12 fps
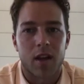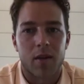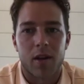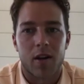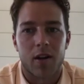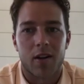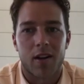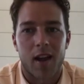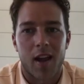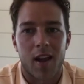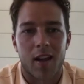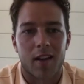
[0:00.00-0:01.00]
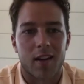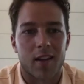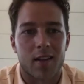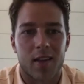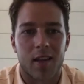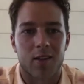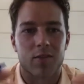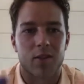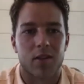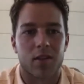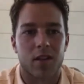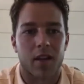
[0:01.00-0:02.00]
year and things
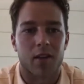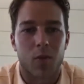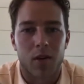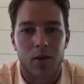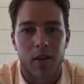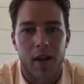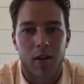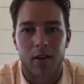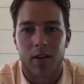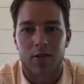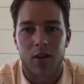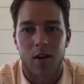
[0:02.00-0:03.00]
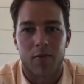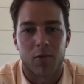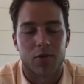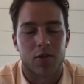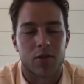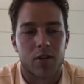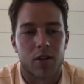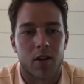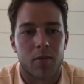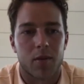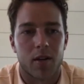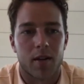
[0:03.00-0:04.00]
started to like dwindle down to like sophomore, junior year,
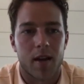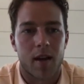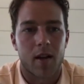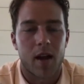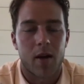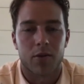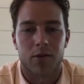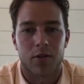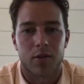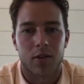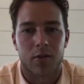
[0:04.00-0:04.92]
but how was your?